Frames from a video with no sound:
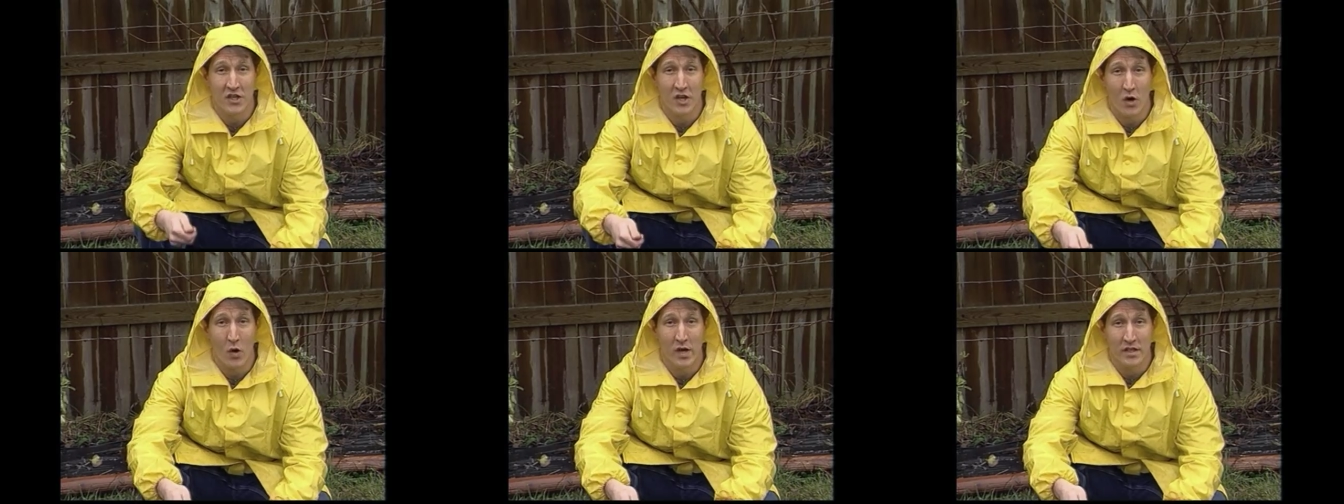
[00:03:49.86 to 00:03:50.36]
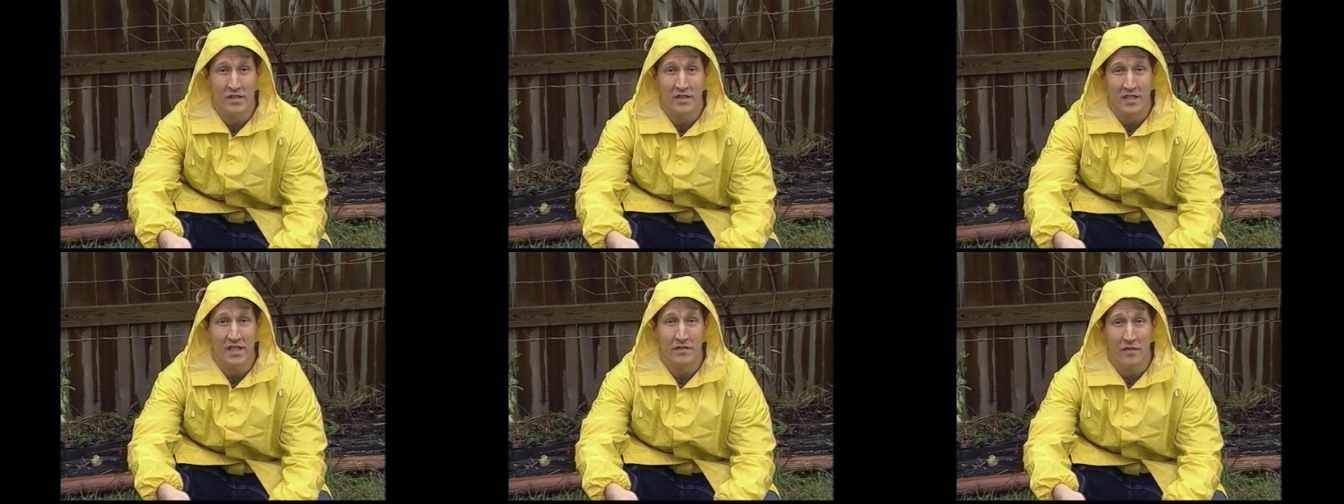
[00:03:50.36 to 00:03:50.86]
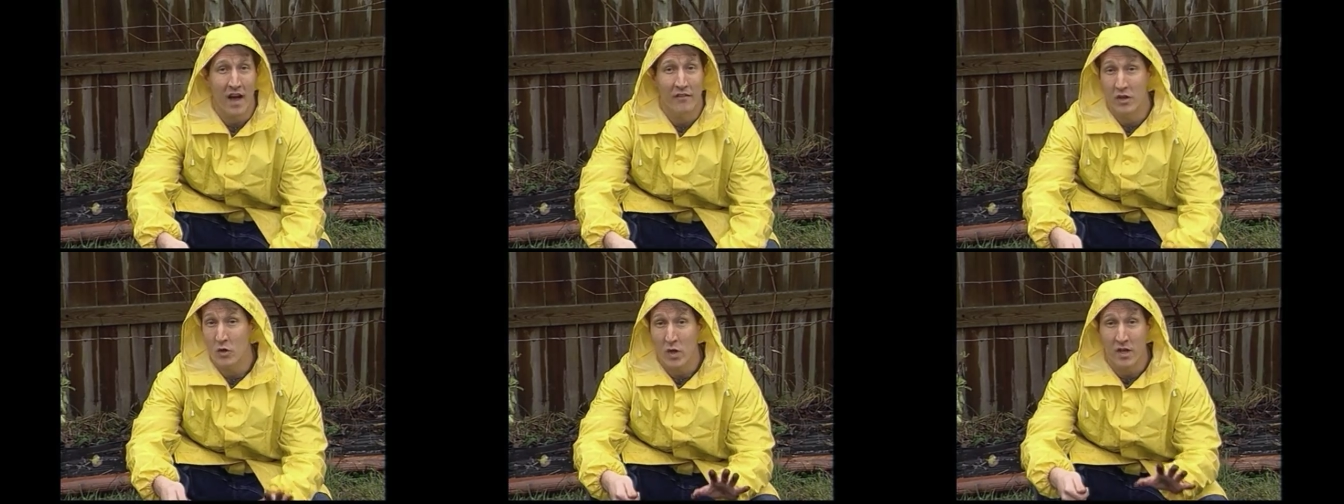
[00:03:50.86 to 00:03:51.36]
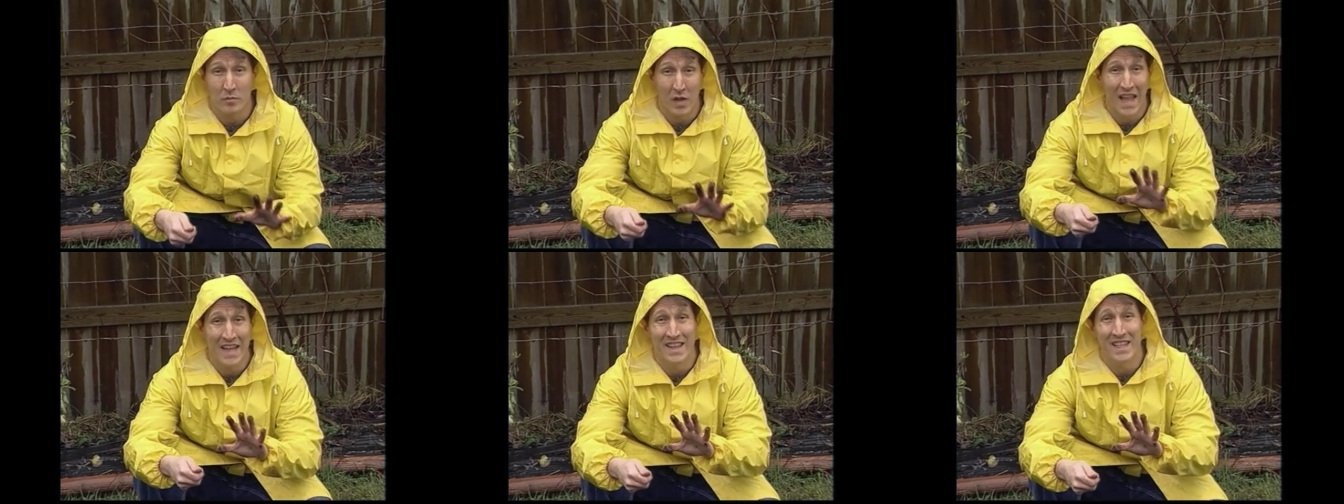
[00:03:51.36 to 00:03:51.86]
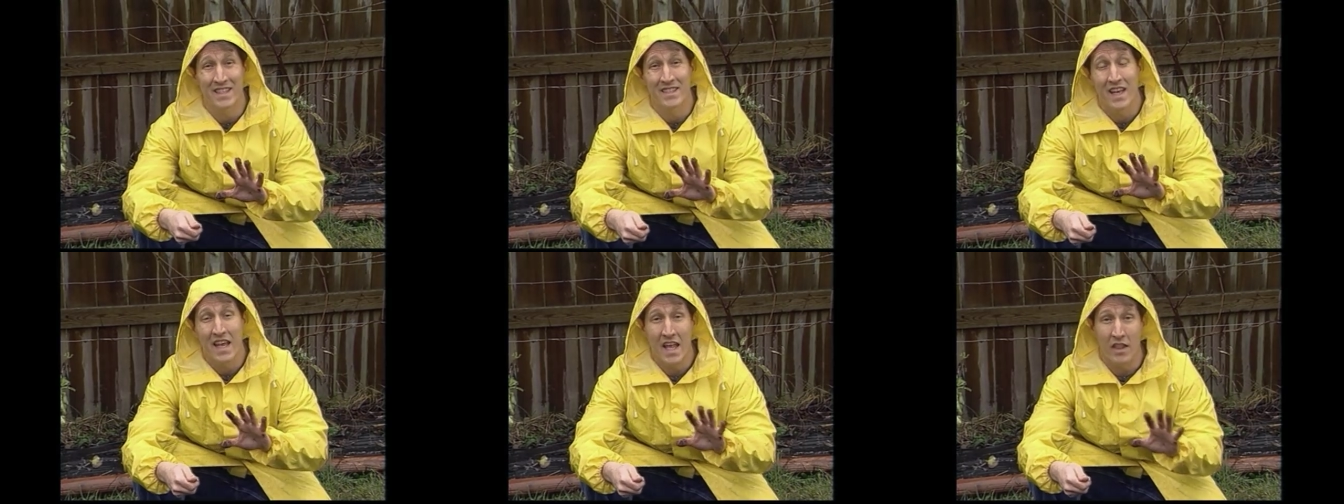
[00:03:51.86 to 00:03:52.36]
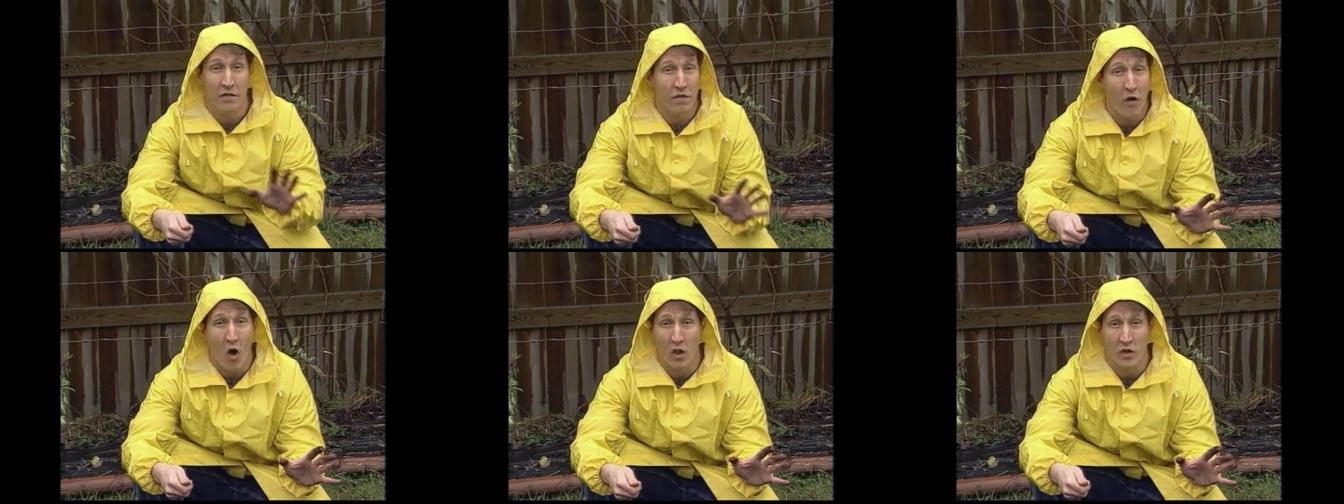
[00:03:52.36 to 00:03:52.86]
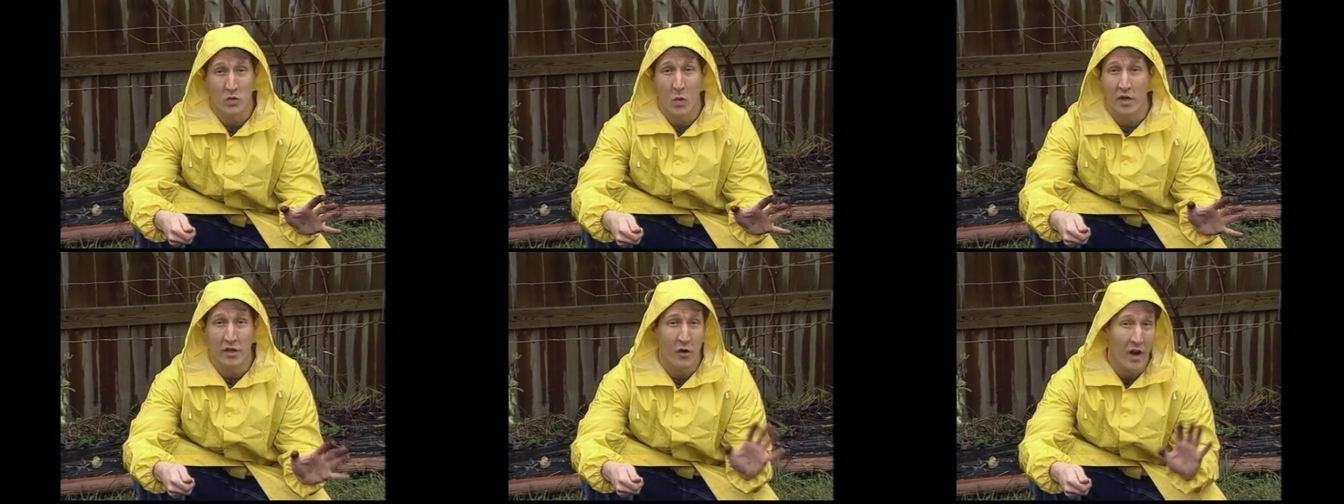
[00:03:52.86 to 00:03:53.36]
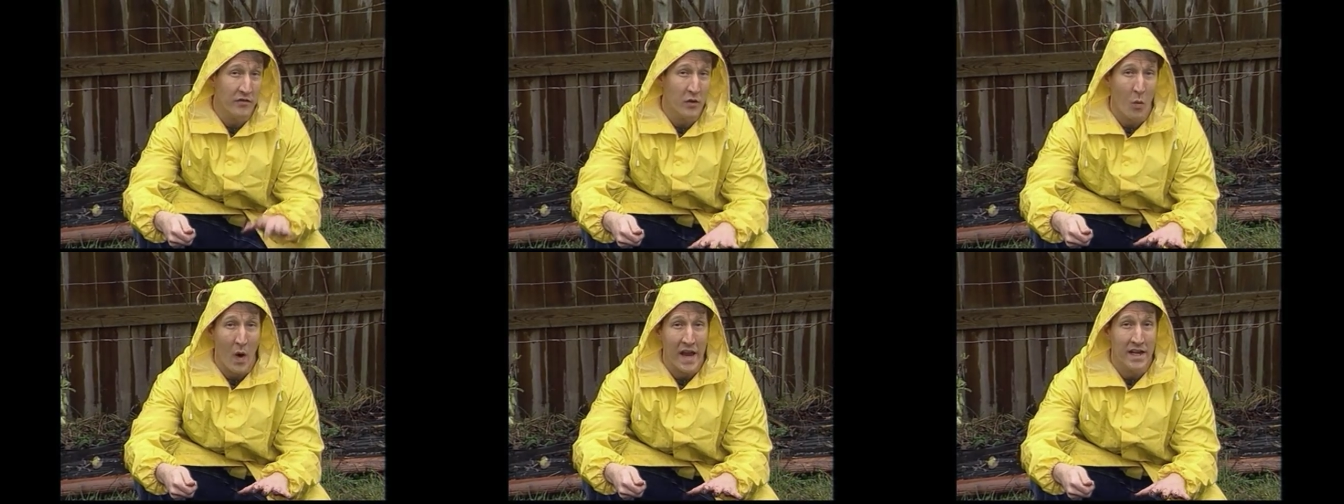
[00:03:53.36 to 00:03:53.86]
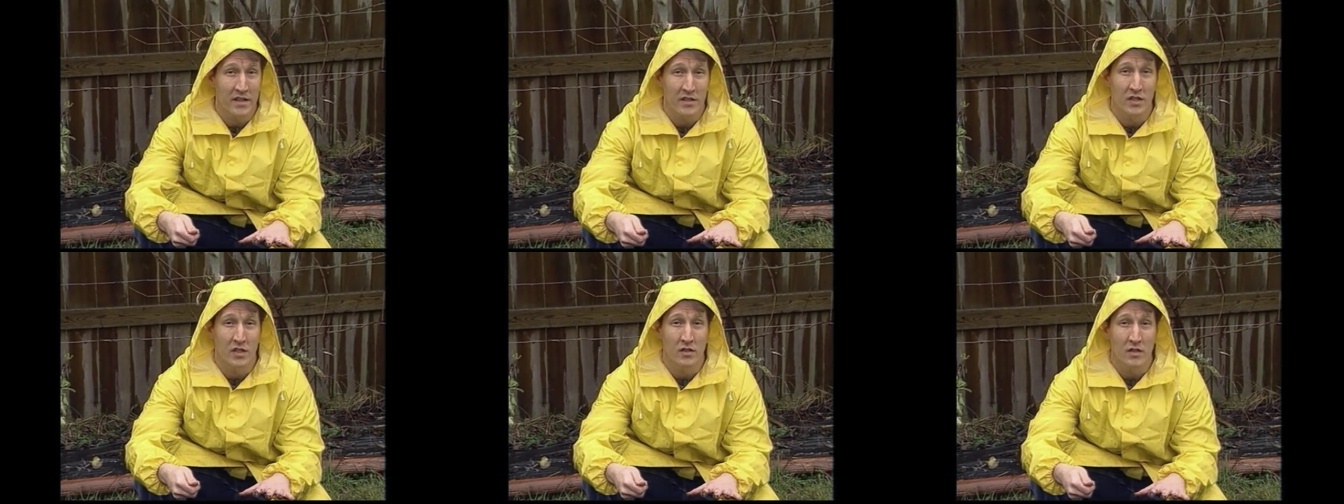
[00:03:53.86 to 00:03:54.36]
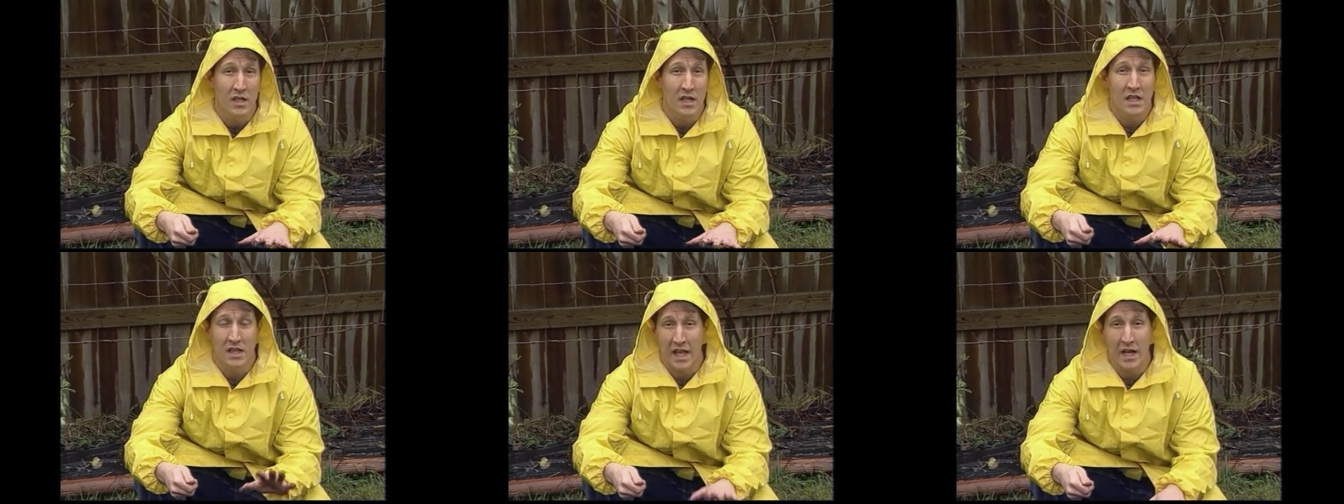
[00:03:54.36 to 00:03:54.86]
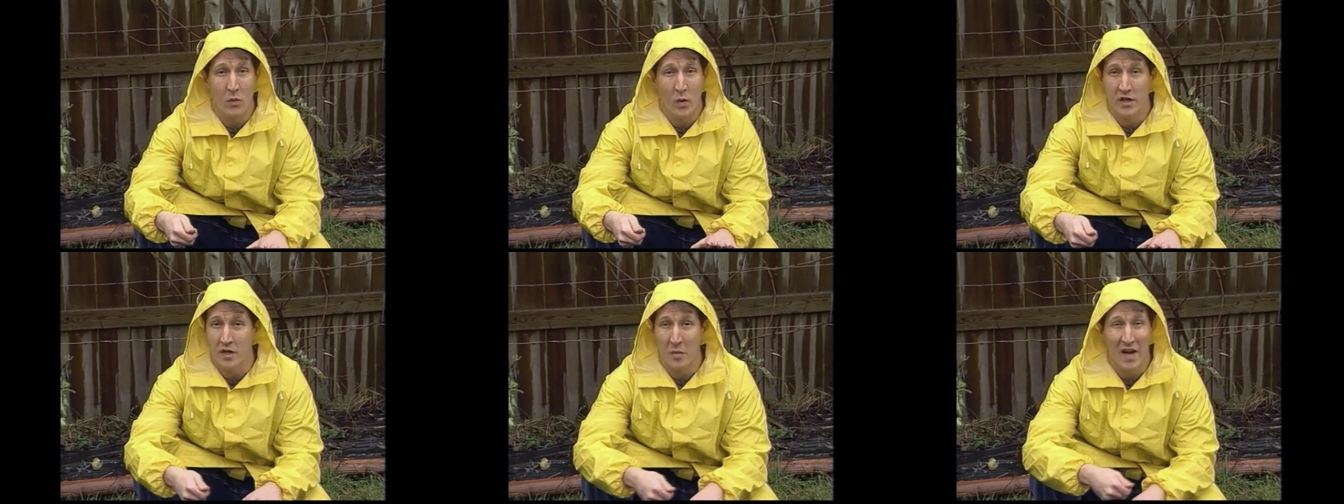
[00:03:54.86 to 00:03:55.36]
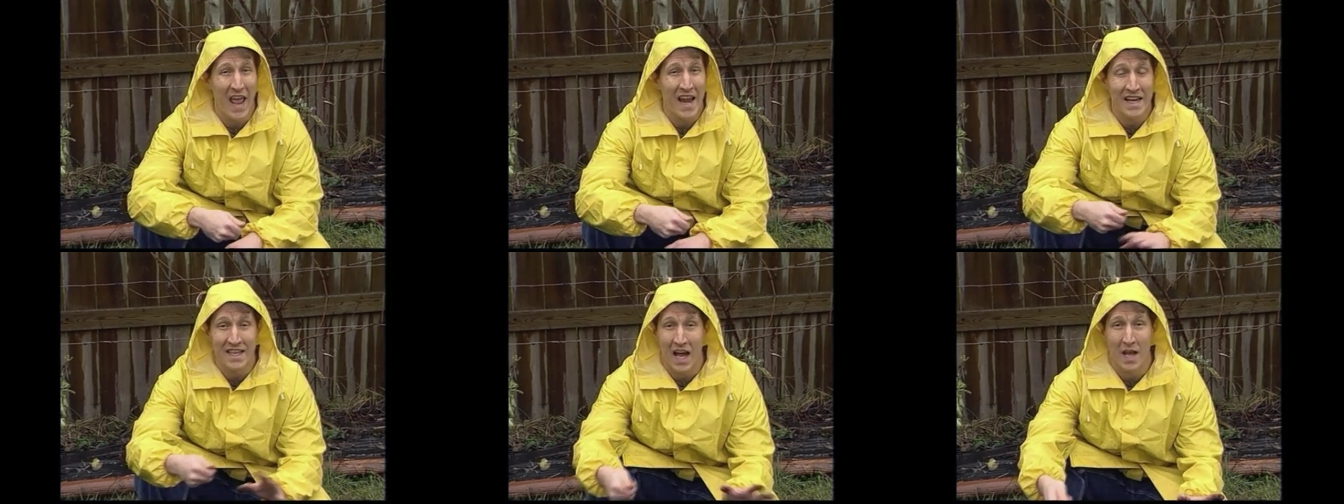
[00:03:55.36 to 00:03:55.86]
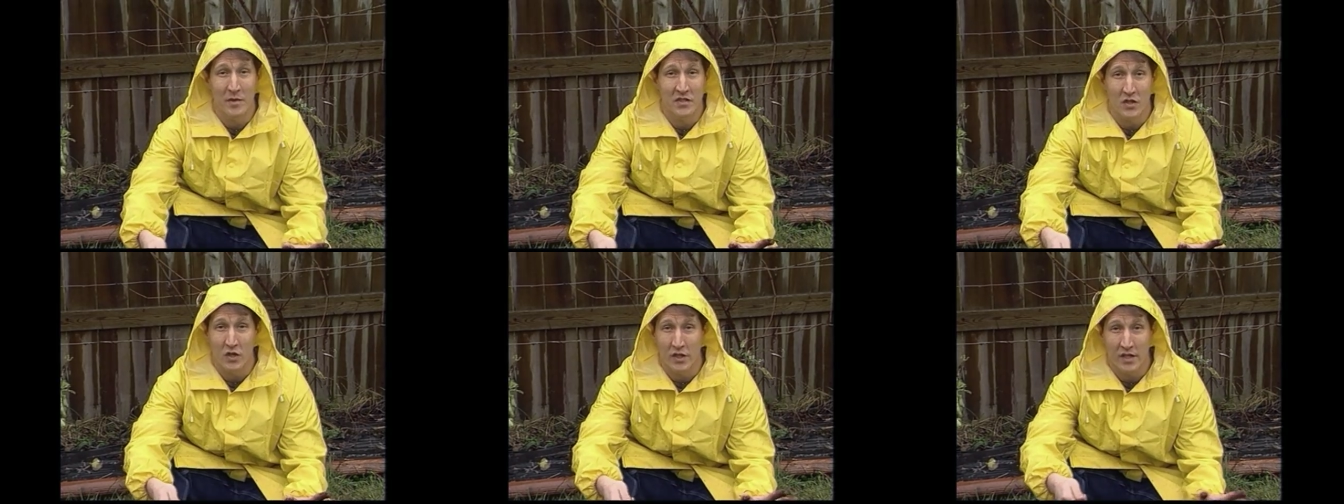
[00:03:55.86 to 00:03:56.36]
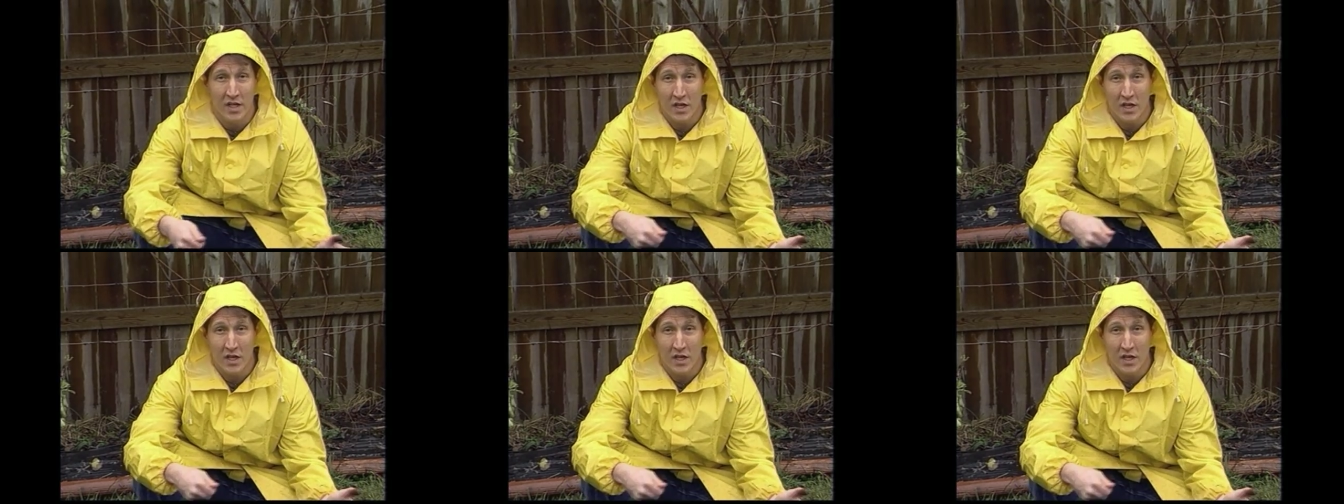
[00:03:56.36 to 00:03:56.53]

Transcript: going to see fava, and you can plant these in the fall as well. You don't have to wait until late winter, but any time is good.